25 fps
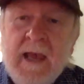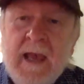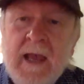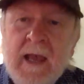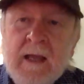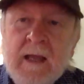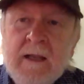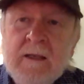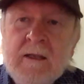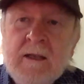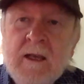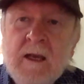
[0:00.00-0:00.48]

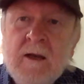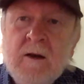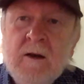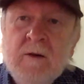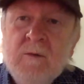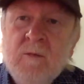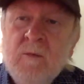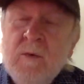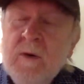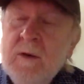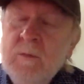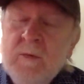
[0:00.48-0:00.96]
And
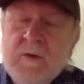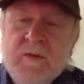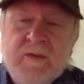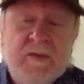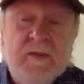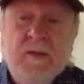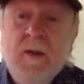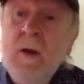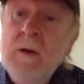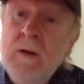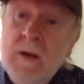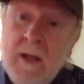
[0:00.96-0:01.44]
uh, we were
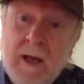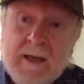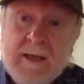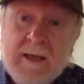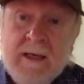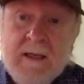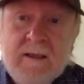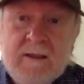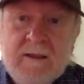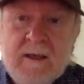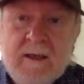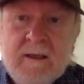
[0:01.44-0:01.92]
so
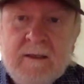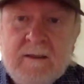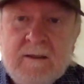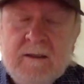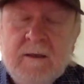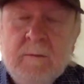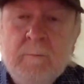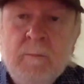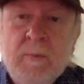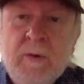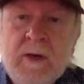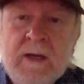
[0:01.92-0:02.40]
lucky to,
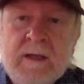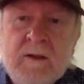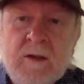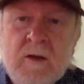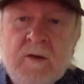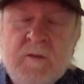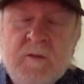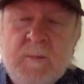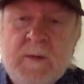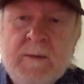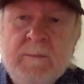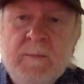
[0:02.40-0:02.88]
to bring
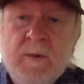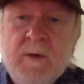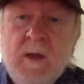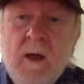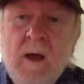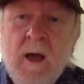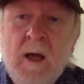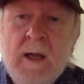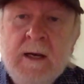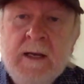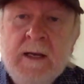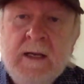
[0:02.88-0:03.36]
those people
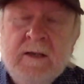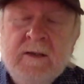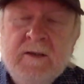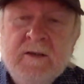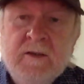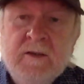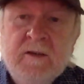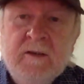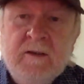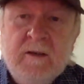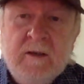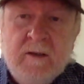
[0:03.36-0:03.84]
on and
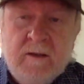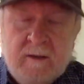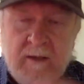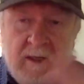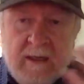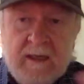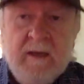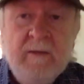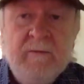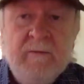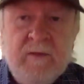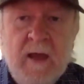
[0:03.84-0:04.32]
to
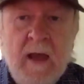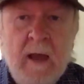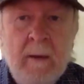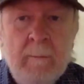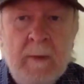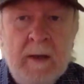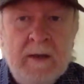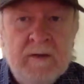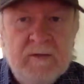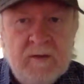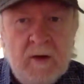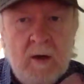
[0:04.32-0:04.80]
think of
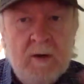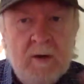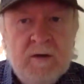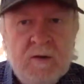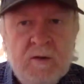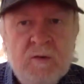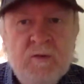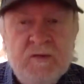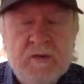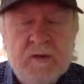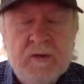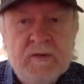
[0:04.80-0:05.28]
them as our
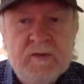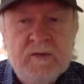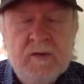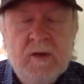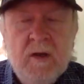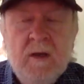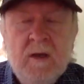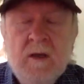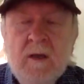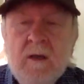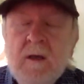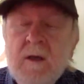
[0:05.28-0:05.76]
users
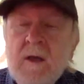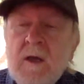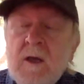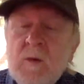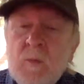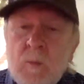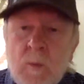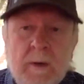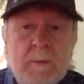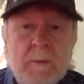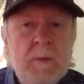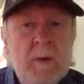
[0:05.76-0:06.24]

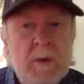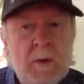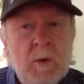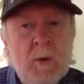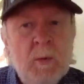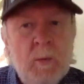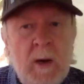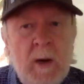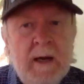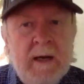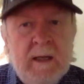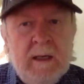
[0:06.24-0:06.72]
when we
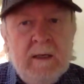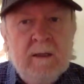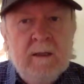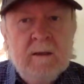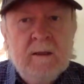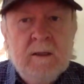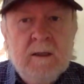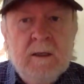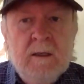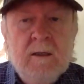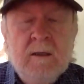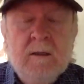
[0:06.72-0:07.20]
were
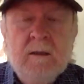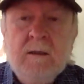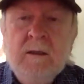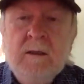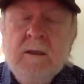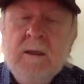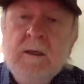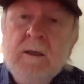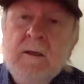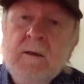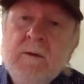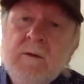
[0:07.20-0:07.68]
writing the,
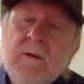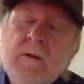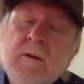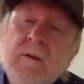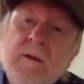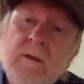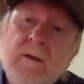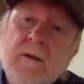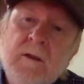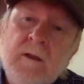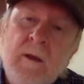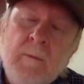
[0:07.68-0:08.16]
the,
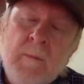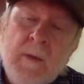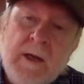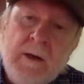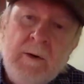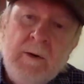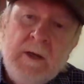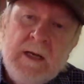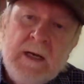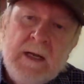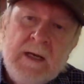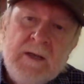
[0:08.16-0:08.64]
the
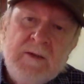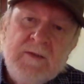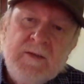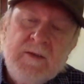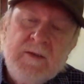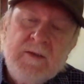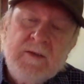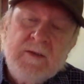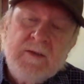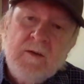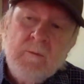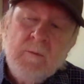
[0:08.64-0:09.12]
marionette
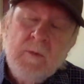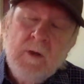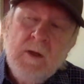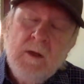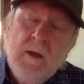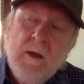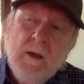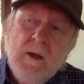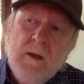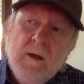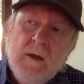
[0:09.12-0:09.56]
system.